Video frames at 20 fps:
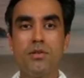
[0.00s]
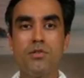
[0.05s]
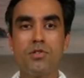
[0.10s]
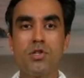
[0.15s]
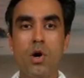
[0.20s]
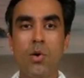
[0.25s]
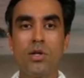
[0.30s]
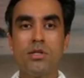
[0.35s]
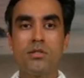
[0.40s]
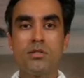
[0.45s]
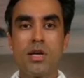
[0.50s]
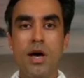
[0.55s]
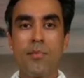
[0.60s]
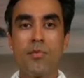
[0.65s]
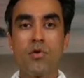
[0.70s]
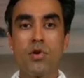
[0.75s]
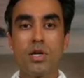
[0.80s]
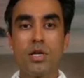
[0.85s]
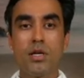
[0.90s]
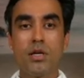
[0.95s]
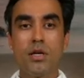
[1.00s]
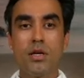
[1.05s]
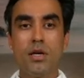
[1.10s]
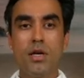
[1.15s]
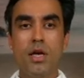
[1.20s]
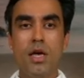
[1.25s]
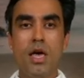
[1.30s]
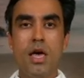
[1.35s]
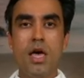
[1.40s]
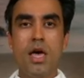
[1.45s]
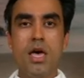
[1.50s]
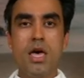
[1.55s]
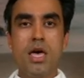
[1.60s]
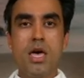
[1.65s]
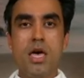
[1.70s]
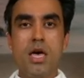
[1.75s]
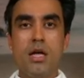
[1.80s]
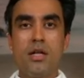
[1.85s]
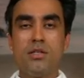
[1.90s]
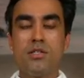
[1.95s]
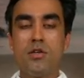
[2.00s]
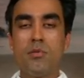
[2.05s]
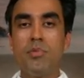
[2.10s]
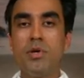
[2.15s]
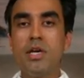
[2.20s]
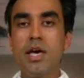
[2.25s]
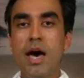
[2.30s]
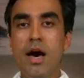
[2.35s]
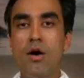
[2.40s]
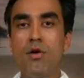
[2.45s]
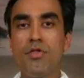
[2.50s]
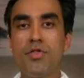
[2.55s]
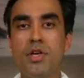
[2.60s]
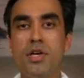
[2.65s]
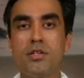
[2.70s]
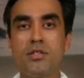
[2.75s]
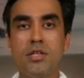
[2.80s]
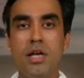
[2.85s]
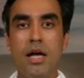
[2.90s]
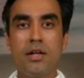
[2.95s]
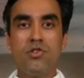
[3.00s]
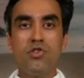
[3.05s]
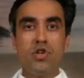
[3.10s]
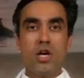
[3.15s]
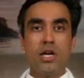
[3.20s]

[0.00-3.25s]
So, in summary, to be healthy is not